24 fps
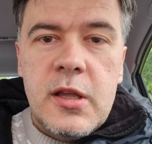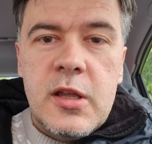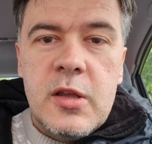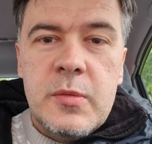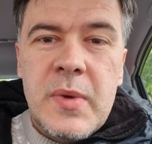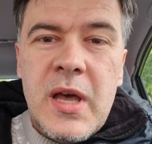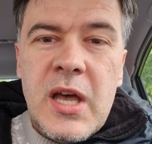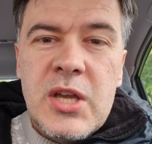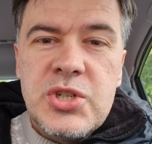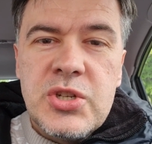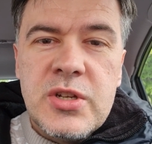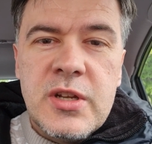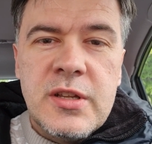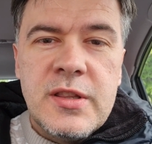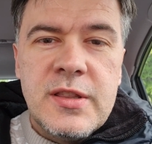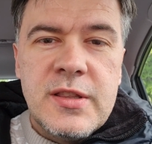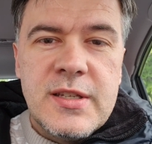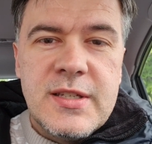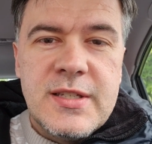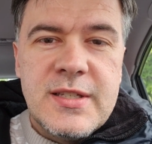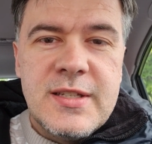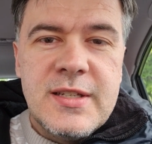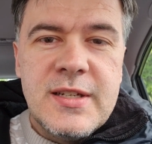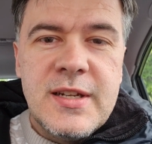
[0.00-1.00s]
Imagine in
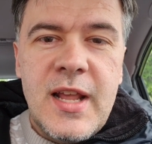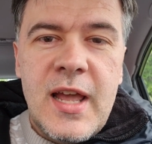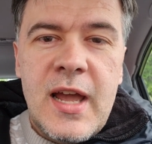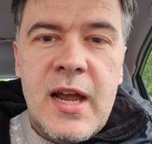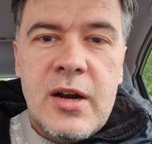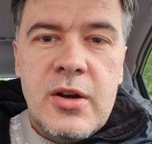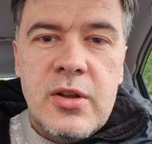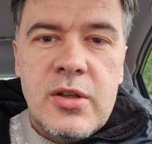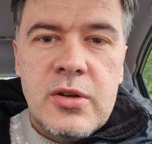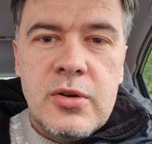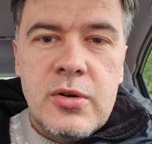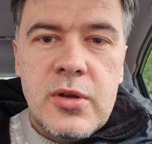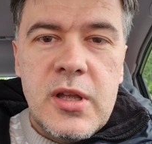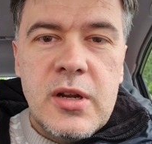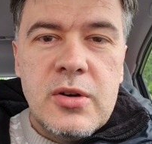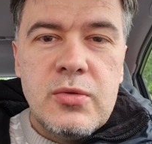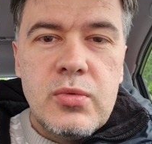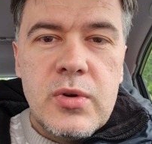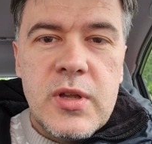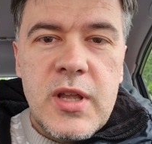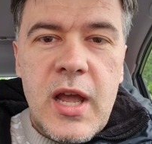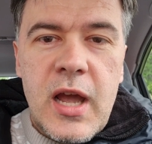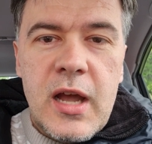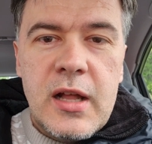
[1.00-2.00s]
this scenario, in
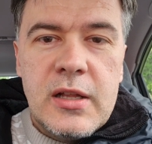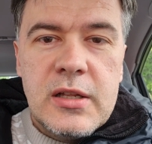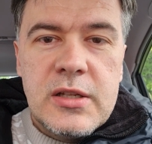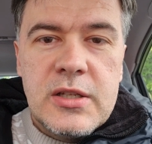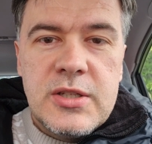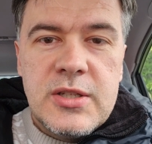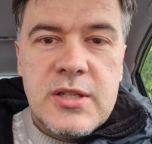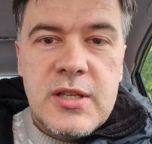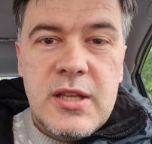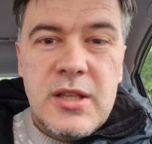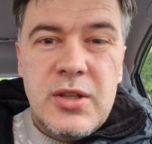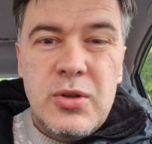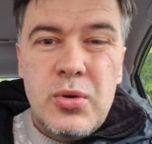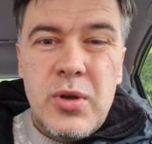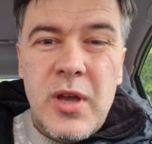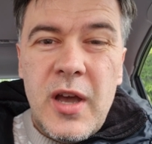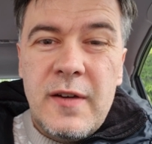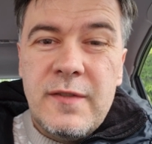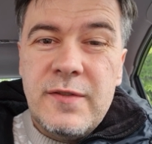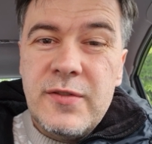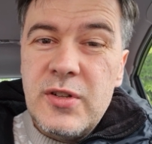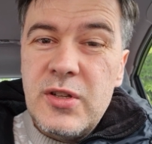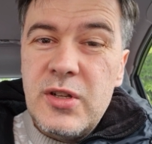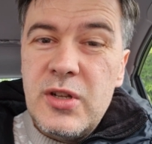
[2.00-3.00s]
reality, you
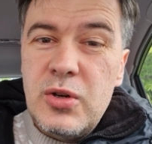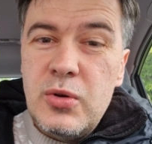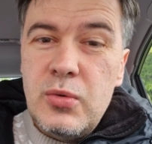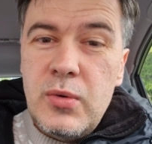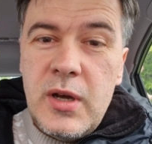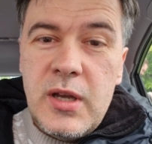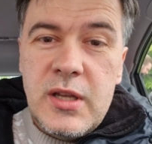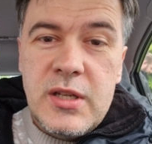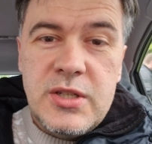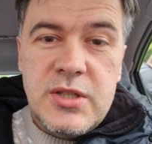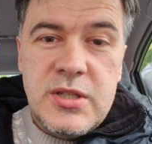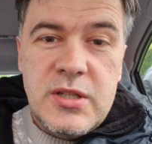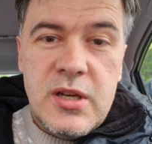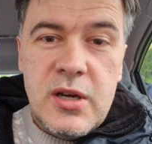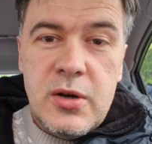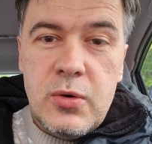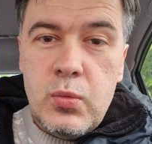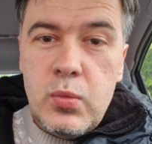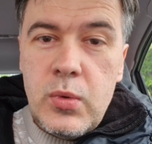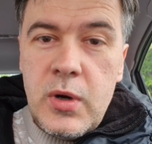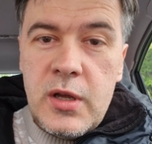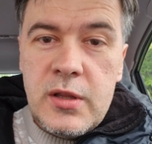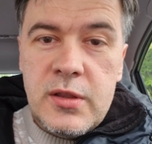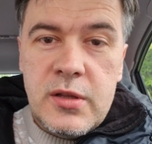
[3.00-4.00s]
have no idea
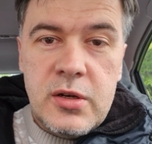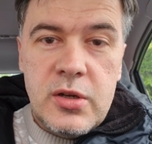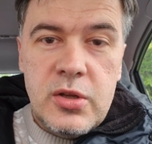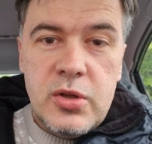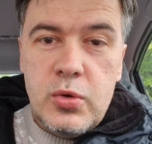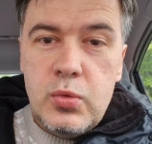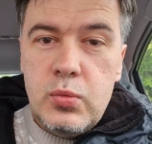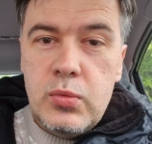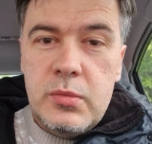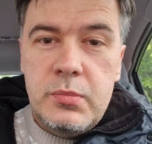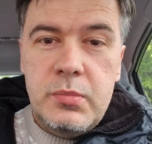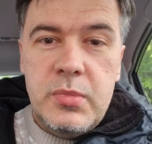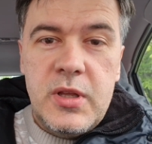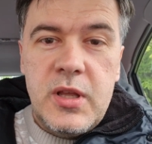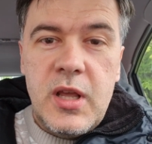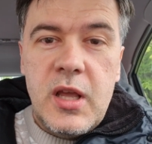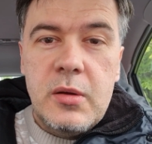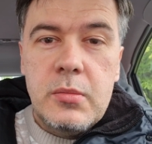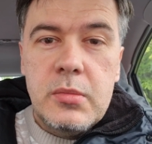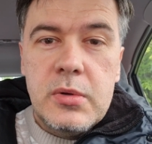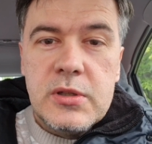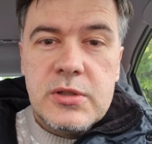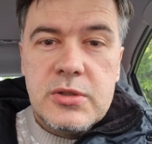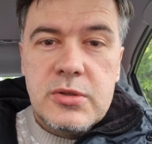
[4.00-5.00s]
whether you would be
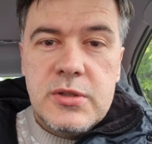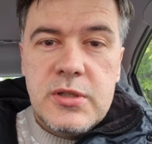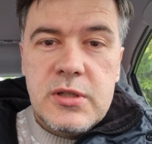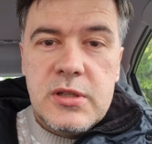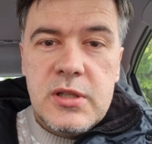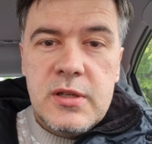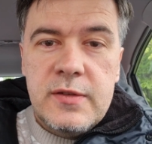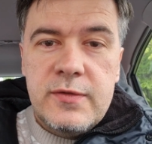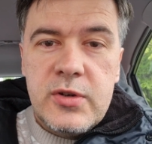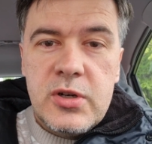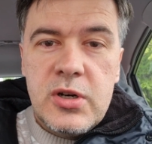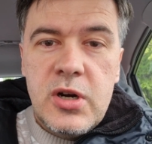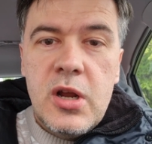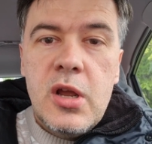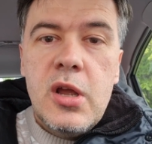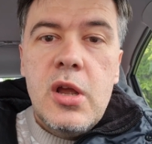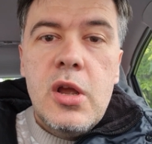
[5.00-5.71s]
able to deliver